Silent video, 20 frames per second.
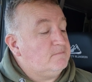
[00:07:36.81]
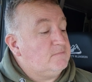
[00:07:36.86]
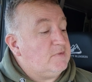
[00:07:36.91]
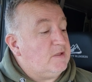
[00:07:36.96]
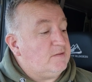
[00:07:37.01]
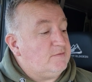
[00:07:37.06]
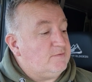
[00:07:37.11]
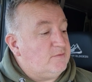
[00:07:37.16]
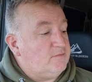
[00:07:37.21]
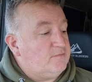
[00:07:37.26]

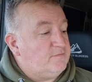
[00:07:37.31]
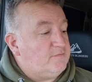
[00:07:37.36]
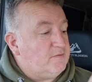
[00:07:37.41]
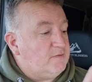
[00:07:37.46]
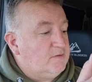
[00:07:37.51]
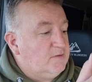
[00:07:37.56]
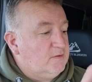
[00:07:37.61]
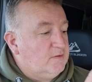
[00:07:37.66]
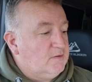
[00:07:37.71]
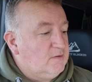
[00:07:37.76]
That'll do for,
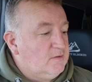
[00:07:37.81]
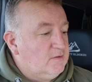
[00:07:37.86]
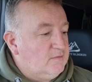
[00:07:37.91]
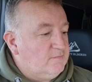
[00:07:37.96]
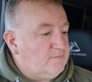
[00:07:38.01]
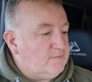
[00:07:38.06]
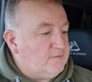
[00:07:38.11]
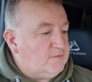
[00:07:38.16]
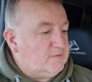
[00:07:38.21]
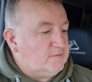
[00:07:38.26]

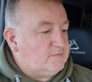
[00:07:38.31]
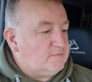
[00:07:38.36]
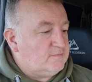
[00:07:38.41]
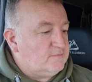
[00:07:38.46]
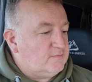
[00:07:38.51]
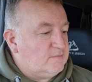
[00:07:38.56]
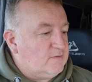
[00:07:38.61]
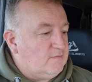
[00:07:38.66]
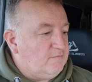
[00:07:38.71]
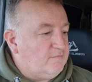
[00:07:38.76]
for this,
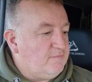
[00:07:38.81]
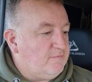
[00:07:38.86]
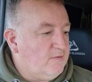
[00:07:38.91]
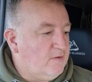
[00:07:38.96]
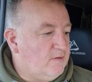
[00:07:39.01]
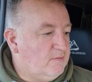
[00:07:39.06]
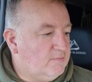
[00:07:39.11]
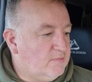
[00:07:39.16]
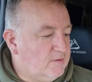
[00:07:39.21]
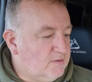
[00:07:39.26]

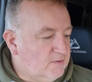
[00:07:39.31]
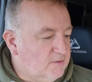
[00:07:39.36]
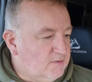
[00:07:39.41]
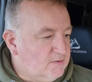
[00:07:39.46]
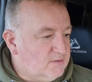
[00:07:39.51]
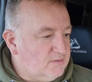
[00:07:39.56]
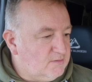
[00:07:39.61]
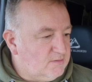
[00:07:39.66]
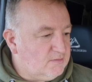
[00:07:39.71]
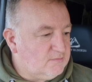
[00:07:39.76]
confirm.
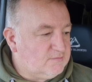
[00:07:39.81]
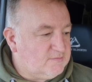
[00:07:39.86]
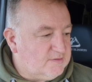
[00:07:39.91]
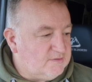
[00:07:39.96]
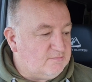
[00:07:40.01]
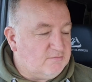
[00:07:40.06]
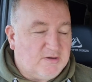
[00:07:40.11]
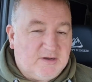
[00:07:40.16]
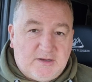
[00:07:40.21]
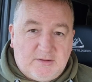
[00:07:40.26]
I
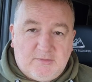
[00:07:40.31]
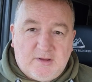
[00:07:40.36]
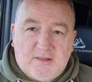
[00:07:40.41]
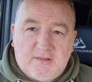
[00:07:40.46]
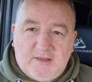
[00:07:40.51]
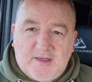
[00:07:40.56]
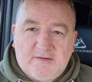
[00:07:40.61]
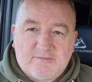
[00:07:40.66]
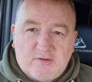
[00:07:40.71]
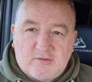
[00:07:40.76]
did really well
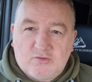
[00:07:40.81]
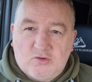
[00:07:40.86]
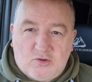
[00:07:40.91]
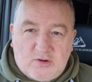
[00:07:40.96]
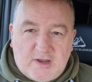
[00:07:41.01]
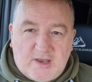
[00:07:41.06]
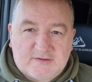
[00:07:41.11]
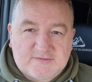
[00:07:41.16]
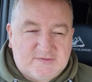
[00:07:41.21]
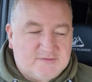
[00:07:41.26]
there, I've got no
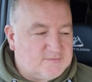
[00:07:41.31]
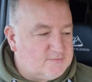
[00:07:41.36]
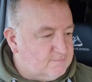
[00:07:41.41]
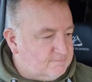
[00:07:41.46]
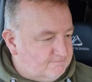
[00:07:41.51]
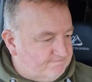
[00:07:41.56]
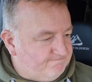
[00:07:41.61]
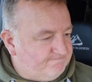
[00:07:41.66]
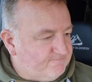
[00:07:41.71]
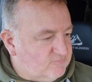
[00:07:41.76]
glasses
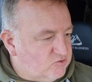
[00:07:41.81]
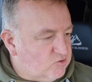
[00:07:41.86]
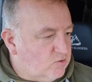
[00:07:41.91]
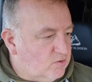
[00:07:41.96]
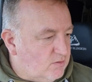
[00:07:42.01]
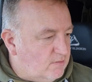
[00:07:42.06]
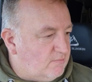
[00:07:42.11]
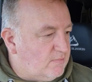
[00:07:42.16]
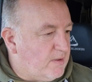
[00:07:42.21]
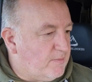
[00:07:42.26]
on, so
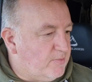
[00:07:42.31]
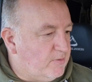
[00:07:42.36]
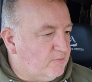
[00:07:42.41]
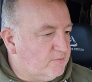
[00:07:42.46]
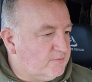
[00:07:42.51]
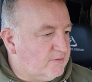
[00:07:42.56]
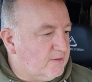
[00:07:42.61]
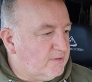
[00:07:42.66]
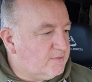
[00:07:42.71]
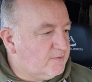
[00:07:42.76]
I'm happy
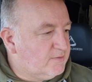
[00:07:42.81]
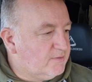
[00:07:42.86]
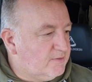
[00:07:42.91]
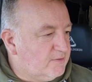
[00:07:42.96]
with that.